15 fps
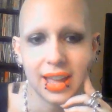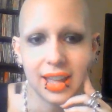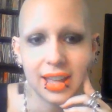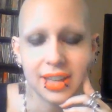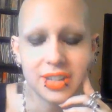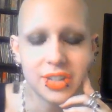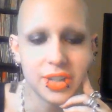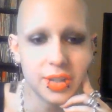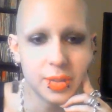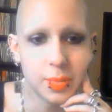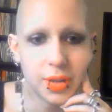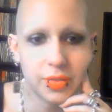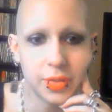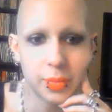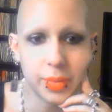Excuse
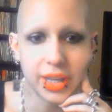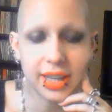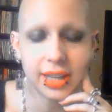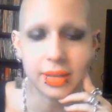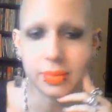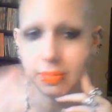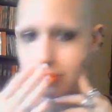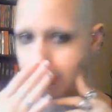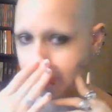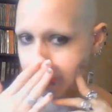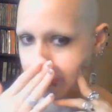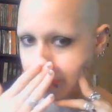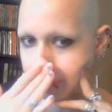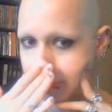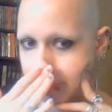me for being
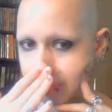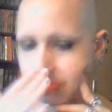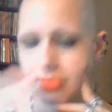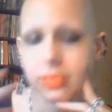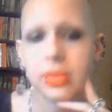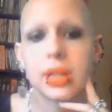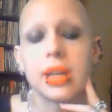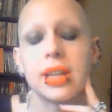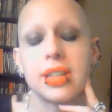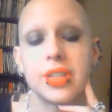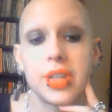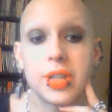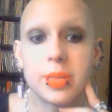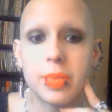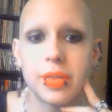
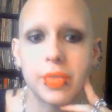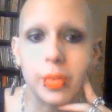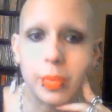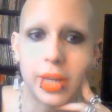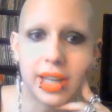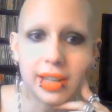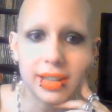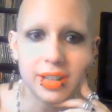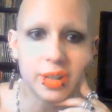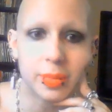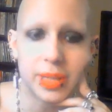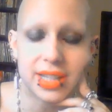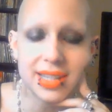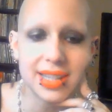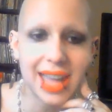excuse me for being a little
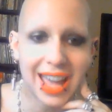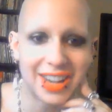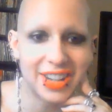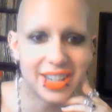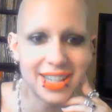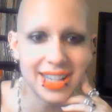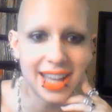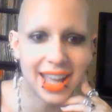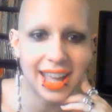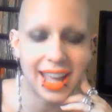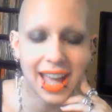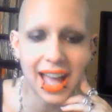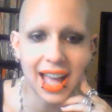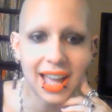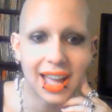bit scattered
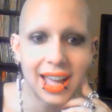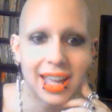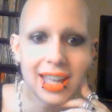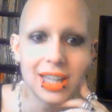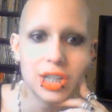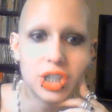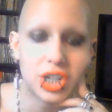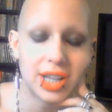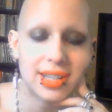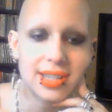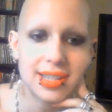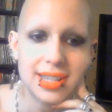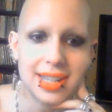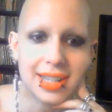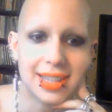today. I
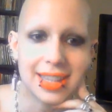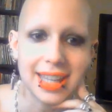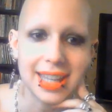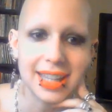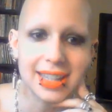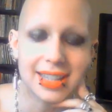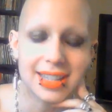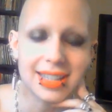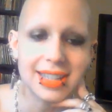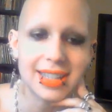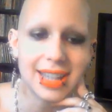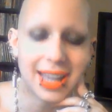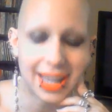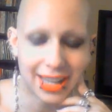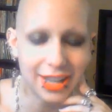just did the
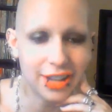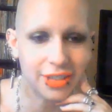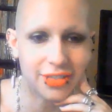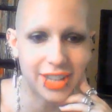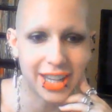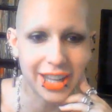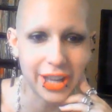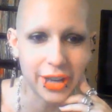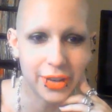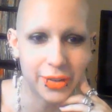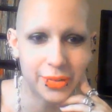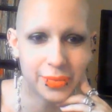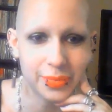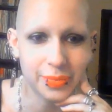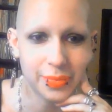entire
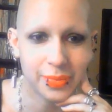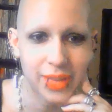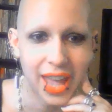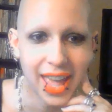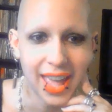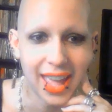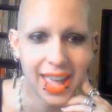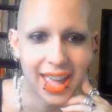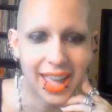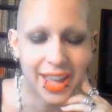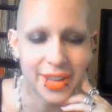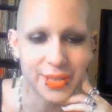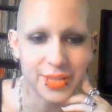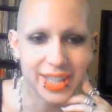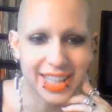video
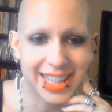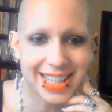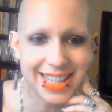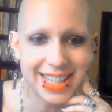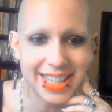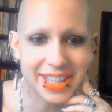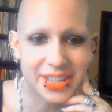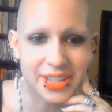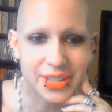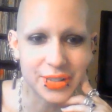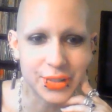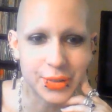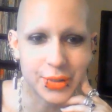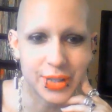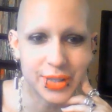and realized I didn't hit
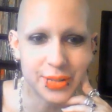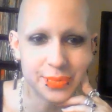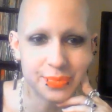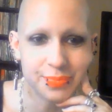record.